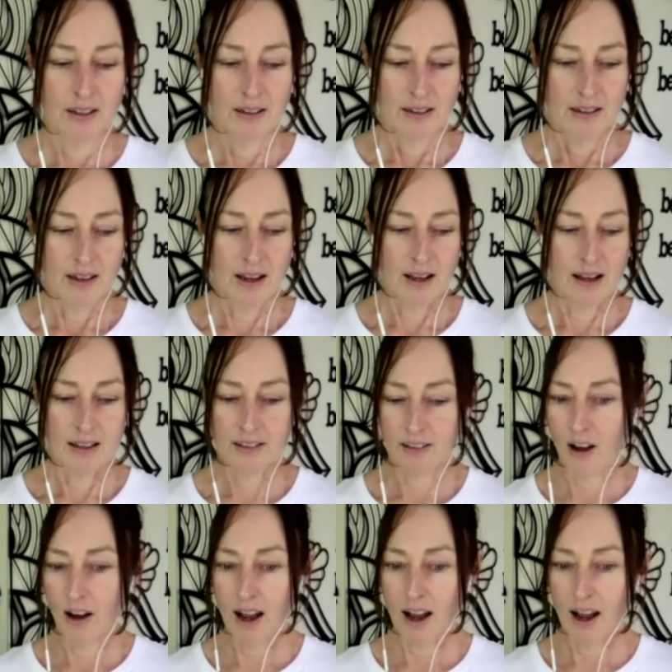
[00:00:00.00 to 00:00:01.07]

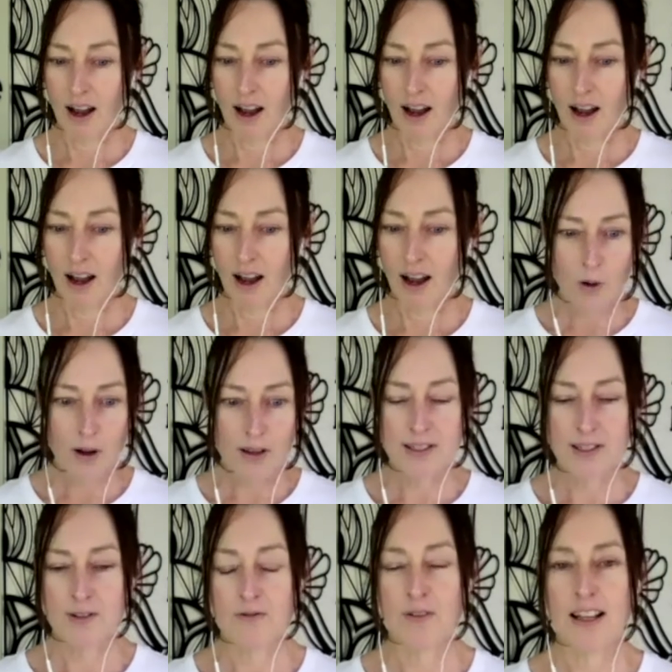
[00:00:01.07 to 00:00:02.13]
life, are all with
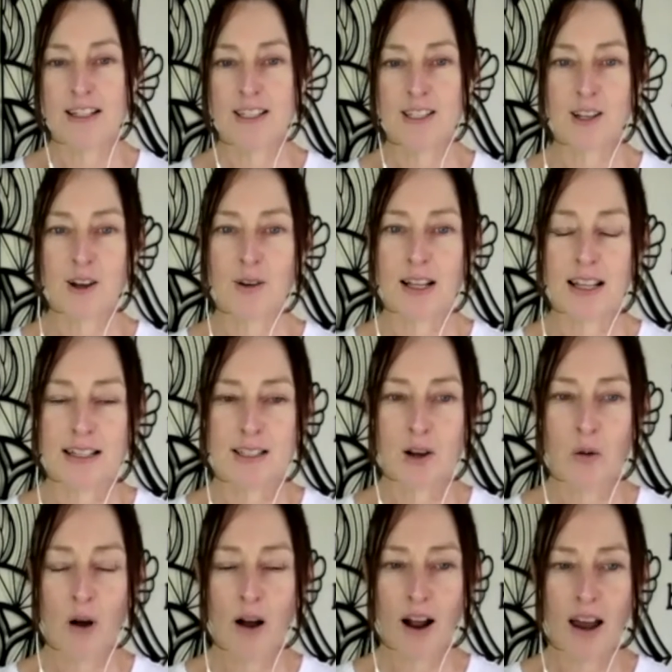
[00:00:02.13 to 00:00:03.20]
defence. So it's
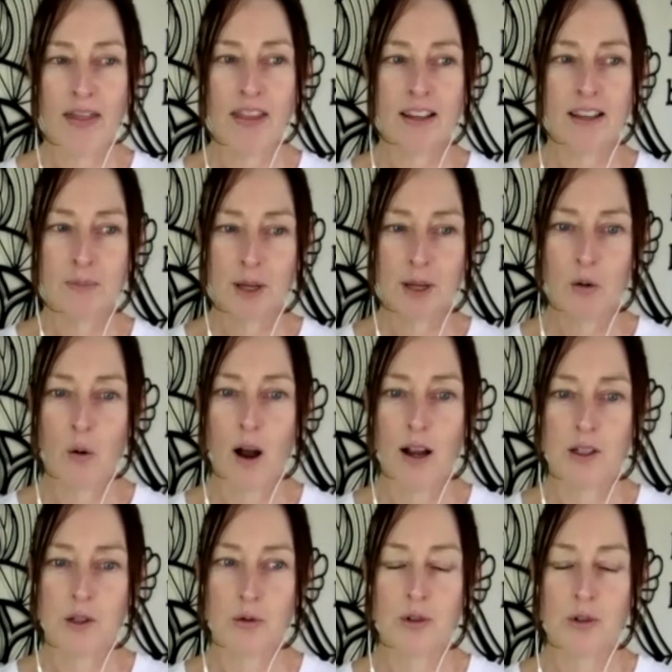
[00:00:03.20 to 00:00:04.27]
quite, I think it would be
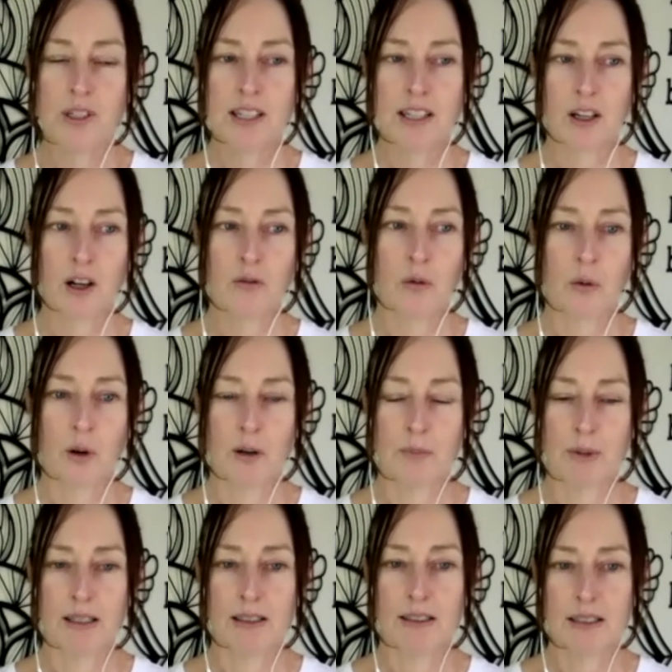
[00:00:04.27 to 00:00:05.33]
quite daunting and
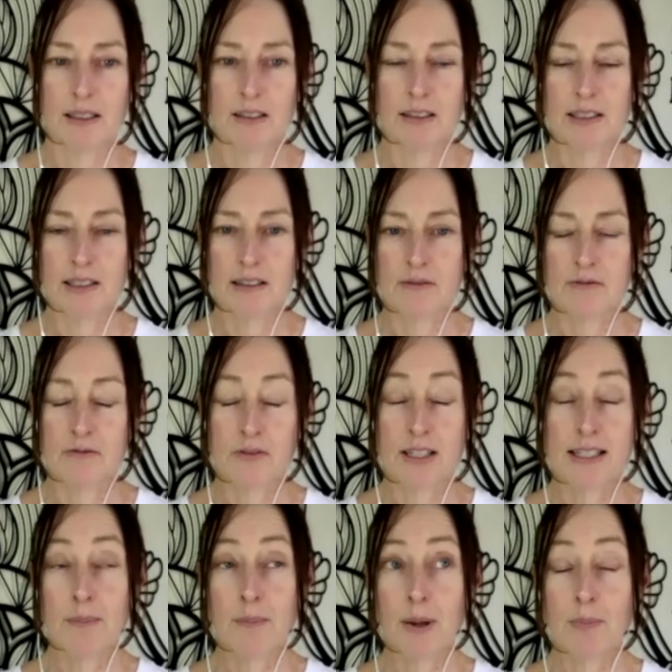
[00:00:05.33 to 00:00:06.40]
overwhelming to for
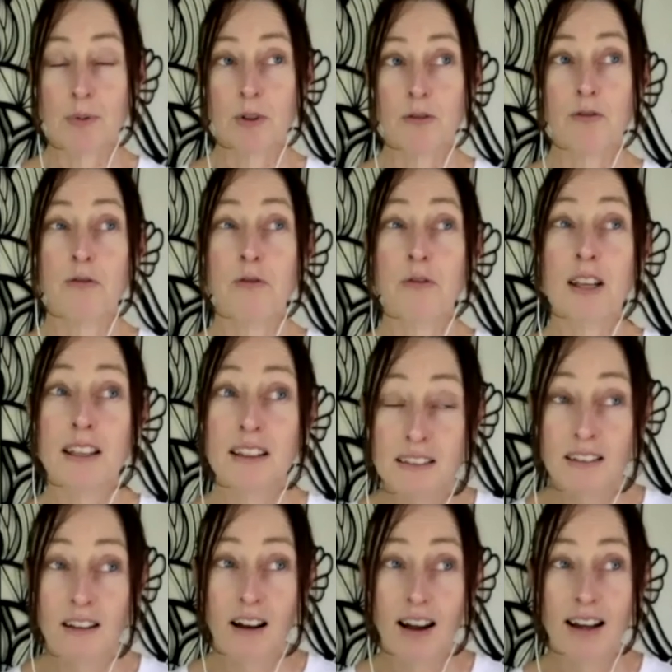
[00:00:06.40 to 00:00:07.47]
some people to feel
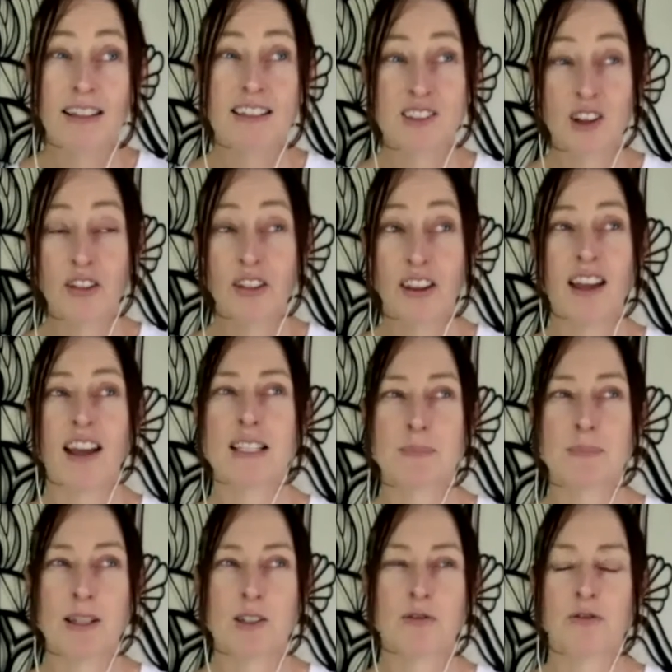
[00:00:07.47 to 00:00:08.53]
like, it's not the case,
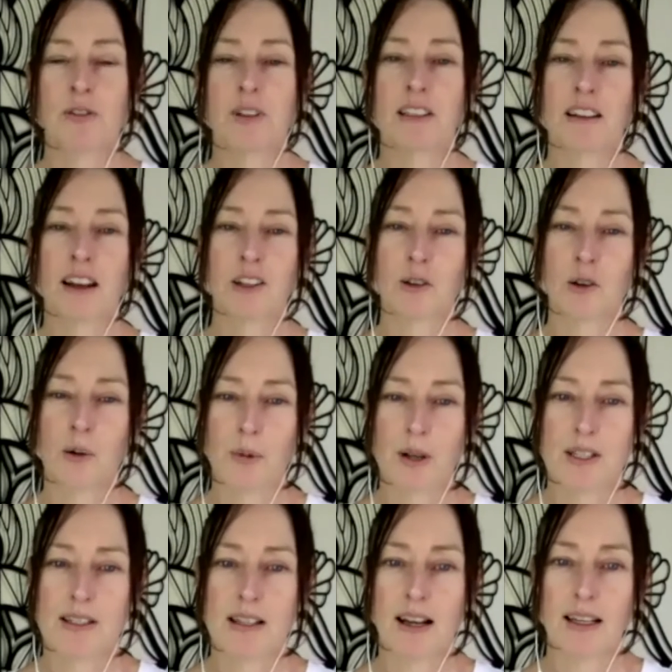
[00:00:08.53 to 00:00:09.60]
but to feel like you're
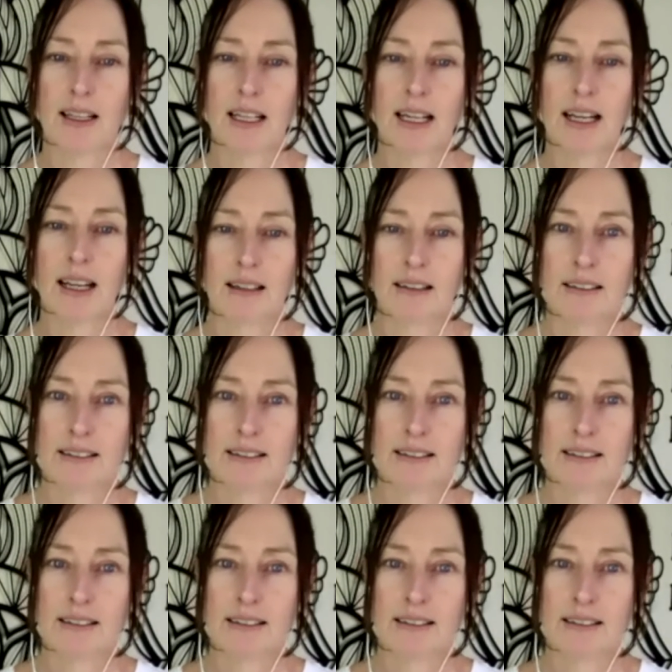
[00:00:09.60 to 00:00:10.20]
almost starting again.